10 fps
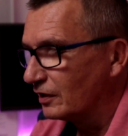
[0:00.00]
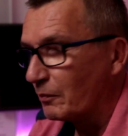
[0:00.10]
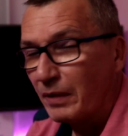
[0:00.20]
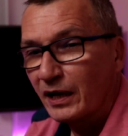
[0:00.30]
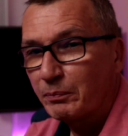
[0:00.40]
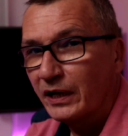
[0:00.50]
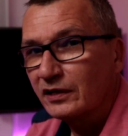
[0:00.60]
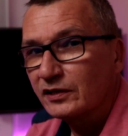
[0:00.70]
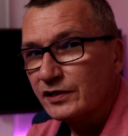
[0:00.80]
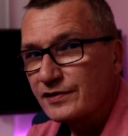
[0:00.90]
a
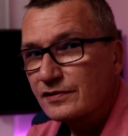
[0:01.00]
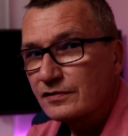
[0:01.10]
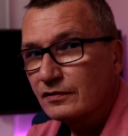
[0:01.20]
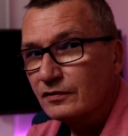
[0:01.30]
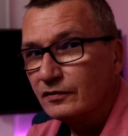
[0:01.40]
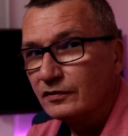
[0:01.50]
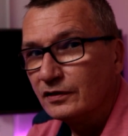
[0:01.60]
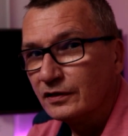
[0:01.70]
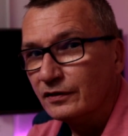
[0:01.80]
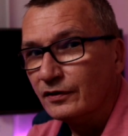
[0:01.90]
backpack is
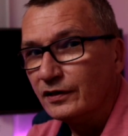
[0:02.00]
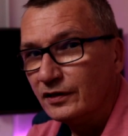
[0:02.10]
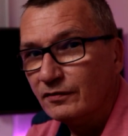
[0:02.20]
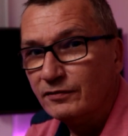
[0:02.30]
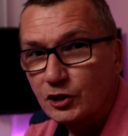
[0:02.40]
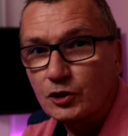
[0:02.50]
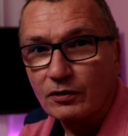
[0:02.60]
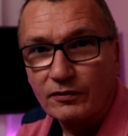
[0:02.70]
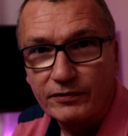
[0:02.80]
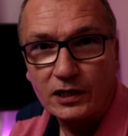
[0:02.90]
an
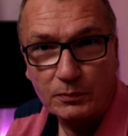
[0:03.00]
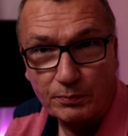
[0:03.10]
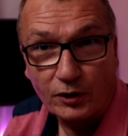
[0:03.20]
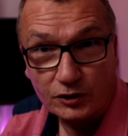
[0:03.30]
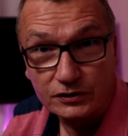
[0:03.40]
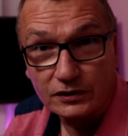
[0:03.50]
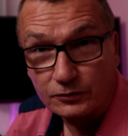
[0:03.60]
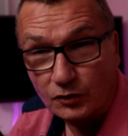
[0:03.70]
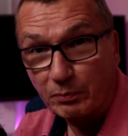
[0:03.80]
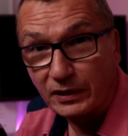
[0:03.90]
individual and very personal
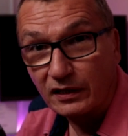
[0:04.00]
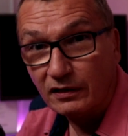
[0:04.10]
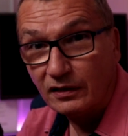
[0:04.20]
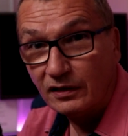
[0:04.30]
topic.